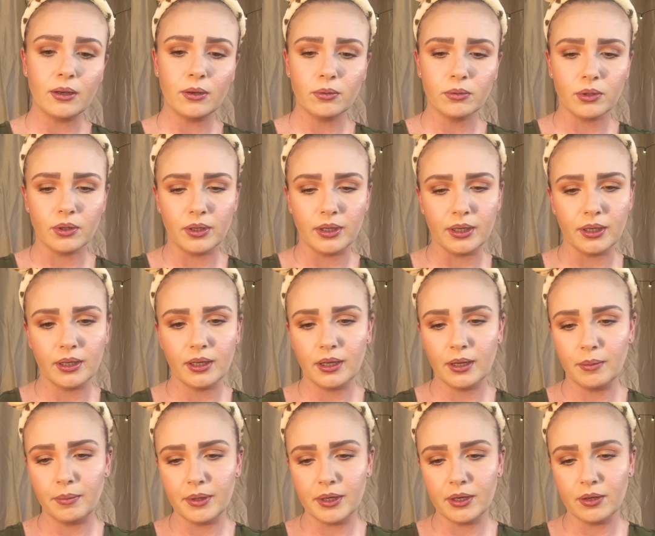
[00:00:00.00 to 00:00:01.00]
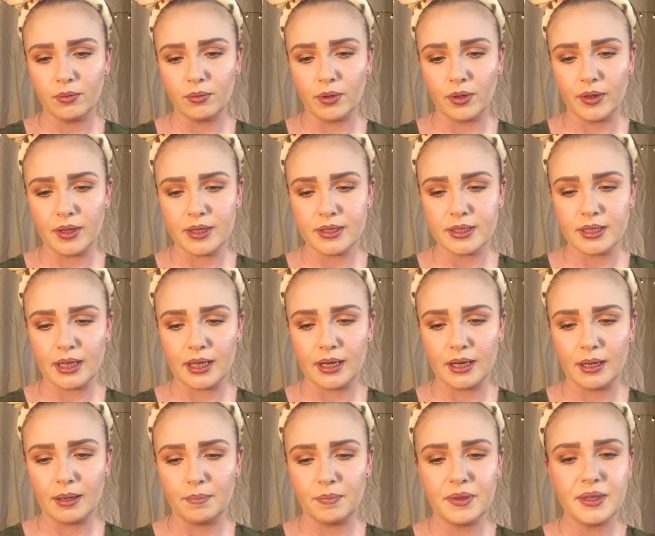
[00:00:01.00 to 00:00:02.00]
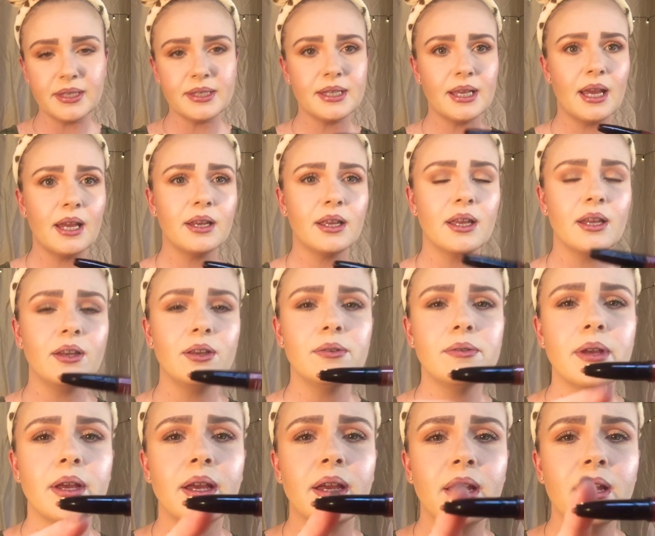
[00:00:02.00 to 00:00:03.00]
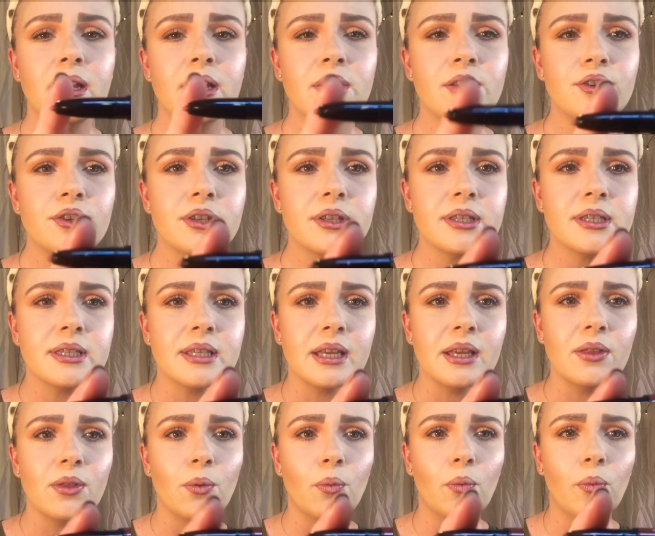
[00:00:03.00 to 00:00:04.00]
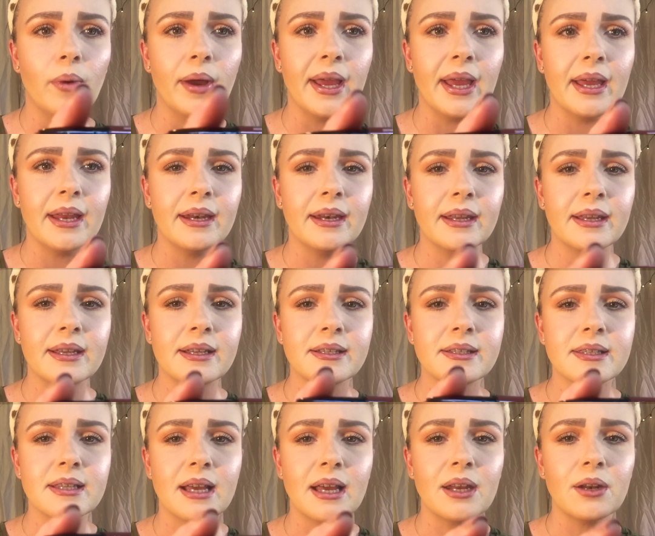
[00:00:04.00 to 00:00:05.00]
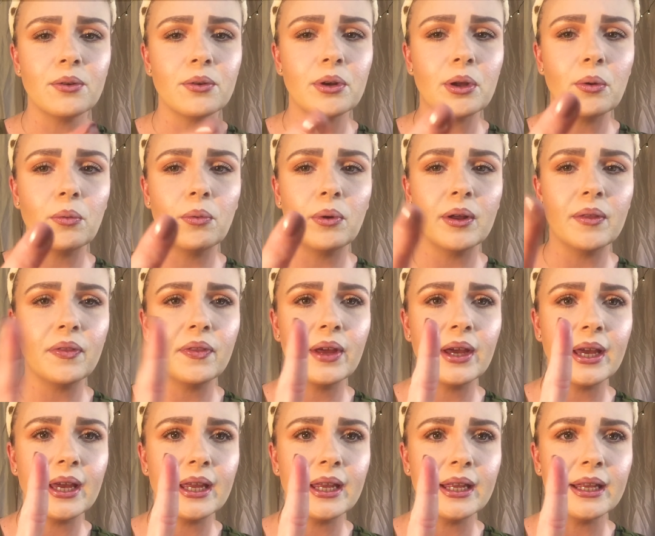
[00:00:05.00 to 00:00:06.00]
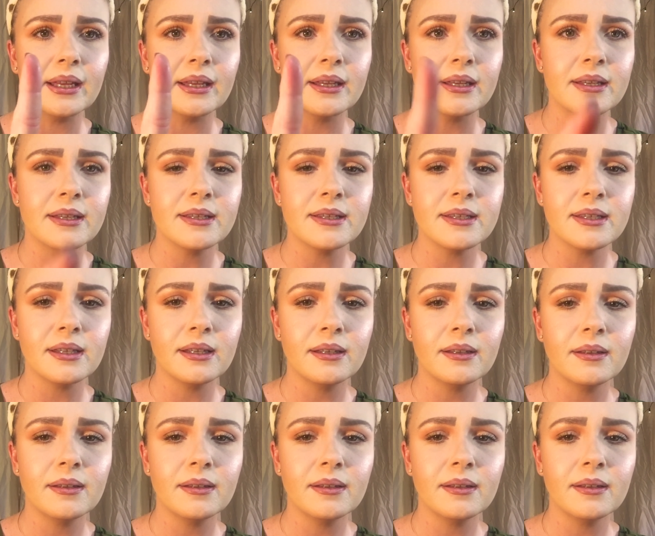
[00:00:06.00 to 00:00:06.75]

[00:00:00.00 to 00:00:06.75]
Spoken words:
Oh God, I hope I didn't roll that side up. This side, can you just see the wetness? I don't know what that is,